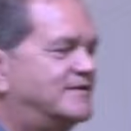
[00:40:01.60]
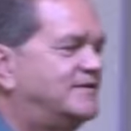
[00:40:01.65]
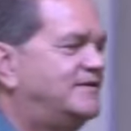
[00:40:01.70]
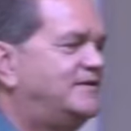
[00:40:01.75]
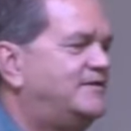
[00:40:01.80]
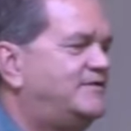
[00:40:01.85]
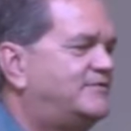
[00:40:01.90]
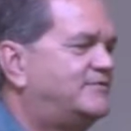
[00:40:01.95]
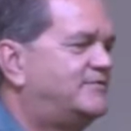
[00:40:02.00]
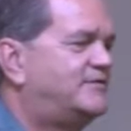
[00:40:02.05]
You
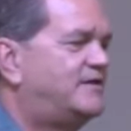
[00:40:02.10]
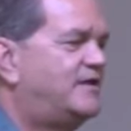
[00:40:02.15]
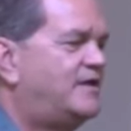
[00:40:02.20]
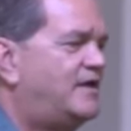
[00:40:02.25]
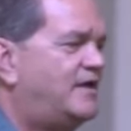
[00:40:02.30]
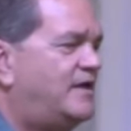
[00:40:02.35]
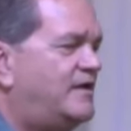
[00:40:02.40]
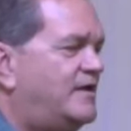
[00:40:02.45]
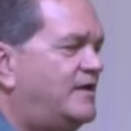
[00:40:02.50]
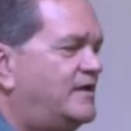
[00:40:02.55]
know,
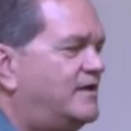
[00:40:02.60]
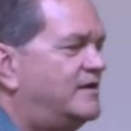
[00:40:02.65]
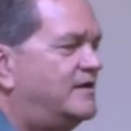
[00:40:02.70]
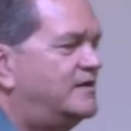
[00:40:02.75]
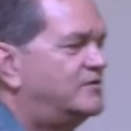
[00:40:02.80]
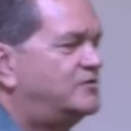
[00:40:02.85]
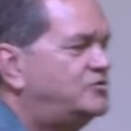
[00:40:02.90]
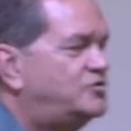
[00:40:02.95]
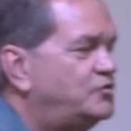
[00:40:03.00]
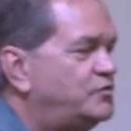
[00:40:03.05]

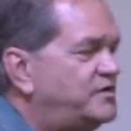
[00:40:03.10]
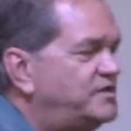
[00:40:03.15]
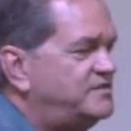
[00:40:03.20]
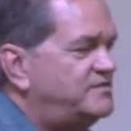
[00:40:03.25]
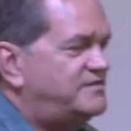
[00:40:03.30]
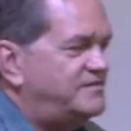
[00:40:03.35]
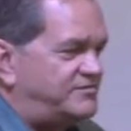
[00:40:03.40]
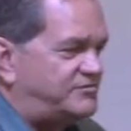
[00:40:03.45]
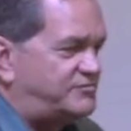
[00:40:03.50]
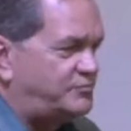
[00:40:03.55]
do it
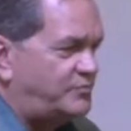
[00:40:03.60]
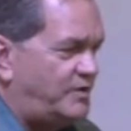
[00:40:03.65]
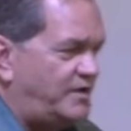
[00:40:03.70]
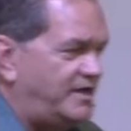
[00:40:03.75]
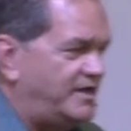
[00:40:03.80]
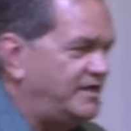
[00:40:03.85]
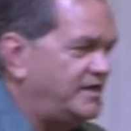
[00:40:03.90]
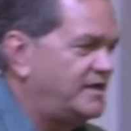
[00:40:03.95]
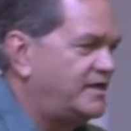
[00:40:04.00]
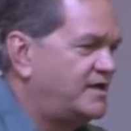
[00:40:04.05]
this
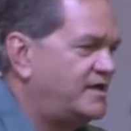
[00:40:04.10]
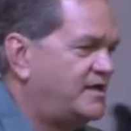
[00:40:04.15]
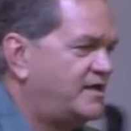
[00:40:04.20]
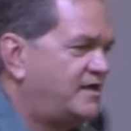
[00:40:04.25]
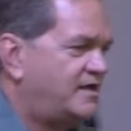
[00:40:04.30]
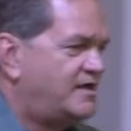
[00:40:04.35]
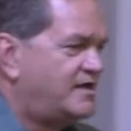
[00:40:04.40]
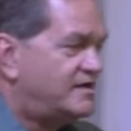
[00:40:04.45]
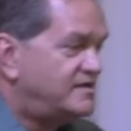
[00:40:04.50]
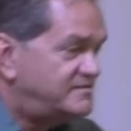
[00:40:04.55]
way.
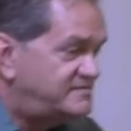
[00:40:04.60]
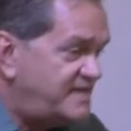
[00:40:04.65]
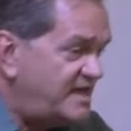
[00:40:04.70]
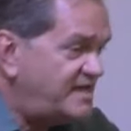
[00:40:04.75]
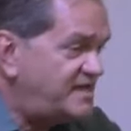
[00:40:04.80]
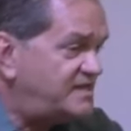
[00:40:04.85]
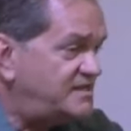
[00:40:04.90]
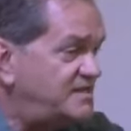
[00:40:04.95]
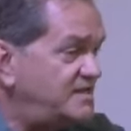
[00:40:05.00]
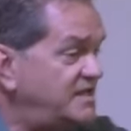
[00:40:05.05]

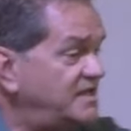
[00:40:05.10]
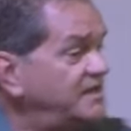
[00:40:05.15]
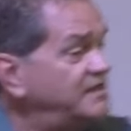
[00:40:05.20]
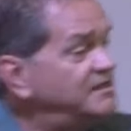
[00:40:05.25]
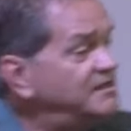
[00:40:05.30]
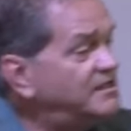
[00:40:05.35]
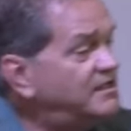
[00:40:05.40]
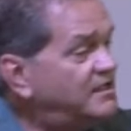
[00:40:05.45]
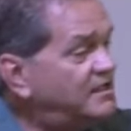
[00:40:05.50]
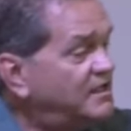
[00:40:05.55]
Take and
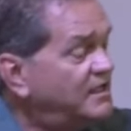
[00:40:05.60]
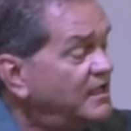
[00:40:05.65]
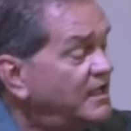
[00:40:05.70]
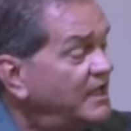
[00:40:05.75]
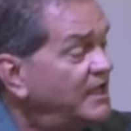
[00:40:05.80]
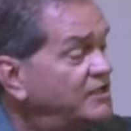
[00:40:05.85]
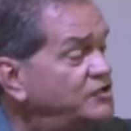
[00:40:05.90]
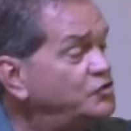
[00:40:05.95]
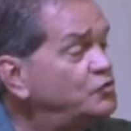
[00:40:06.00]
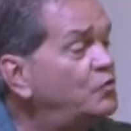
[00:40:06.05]
eat,
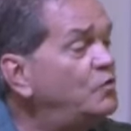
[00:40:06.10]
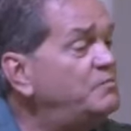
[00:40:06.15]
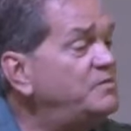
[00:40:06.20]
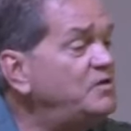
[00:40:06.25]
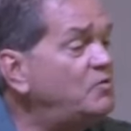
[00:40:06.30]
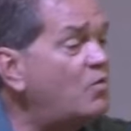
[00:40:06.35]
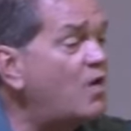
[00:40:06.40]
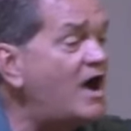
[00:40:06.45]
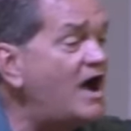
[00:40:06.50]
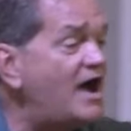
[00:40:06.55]
and you will
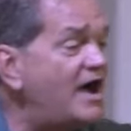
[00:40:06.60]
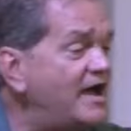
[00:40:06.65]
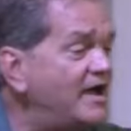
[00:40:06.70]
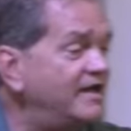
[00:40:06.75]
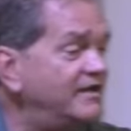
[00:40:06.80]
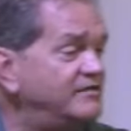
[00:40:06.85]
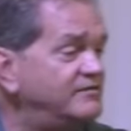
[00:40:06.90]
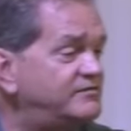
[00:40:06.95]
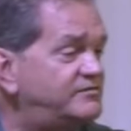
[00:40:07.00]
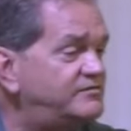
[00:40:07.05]
be
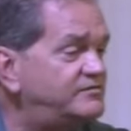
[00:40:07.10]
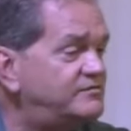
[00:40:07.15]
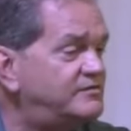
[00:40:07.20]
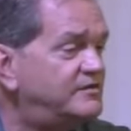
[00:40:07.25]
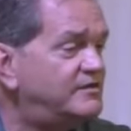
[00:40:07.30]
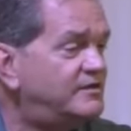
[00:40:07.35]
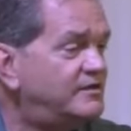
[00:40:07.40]
wise.